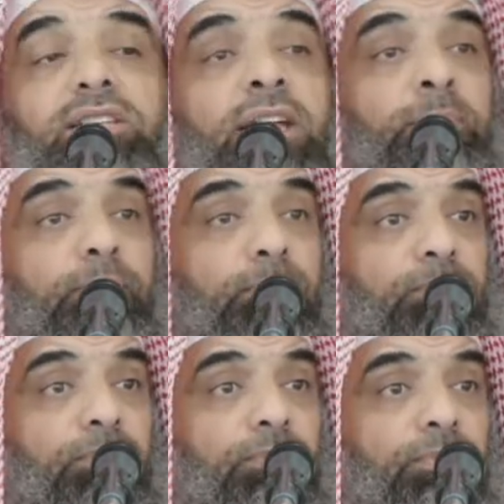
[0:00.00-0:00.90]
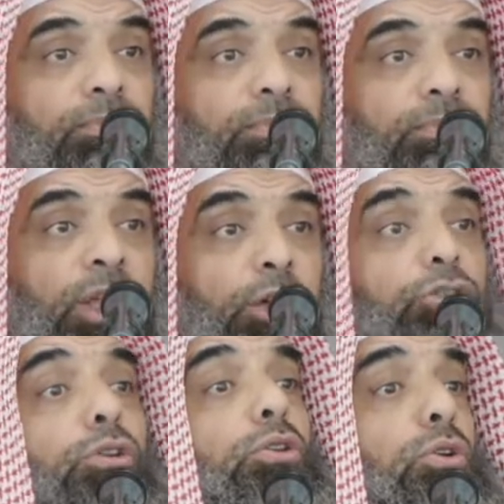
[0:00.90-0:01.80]
them
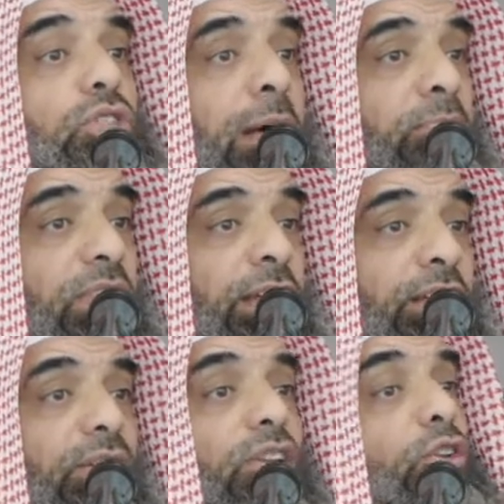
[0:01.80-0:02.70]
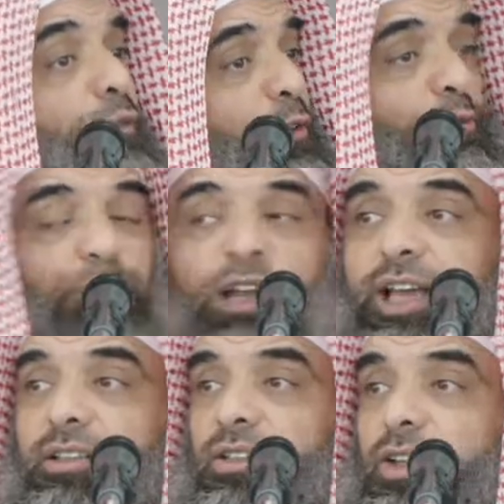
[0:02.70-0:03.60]
to do something, to fulfill
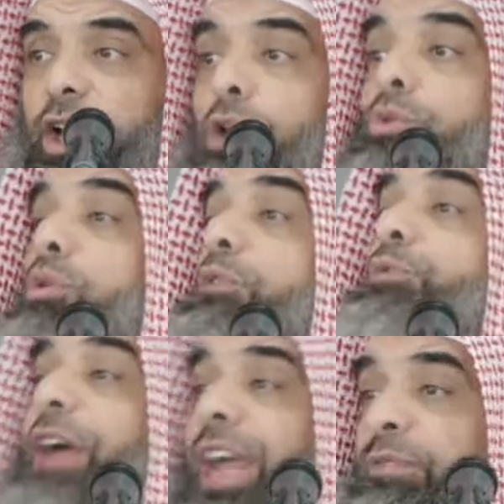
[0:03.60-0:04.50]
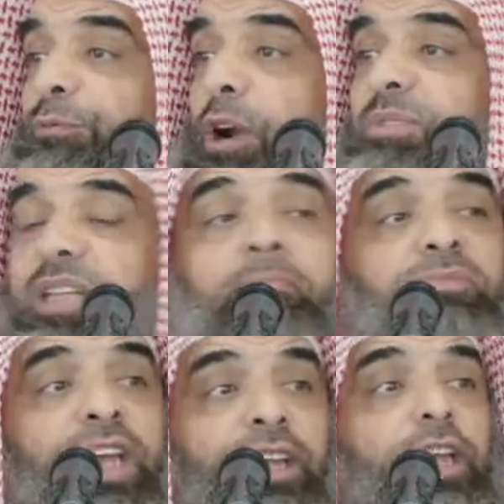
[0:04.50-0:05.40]
it, to refrain from
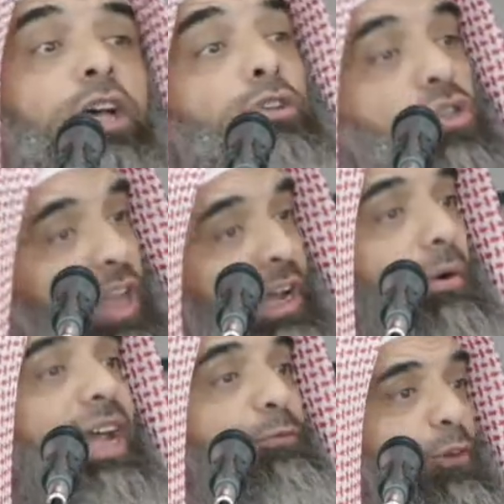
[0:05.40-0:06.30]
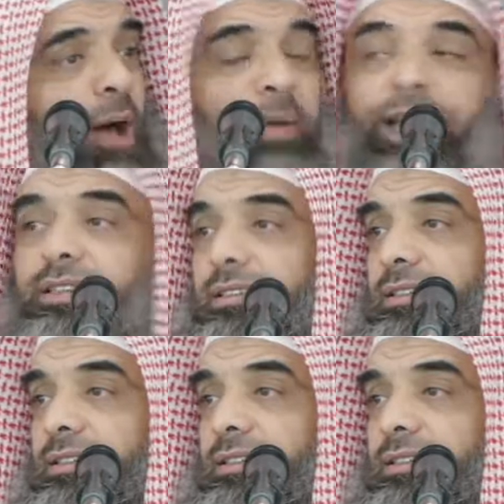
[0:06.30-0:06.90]
something, to stay away from it.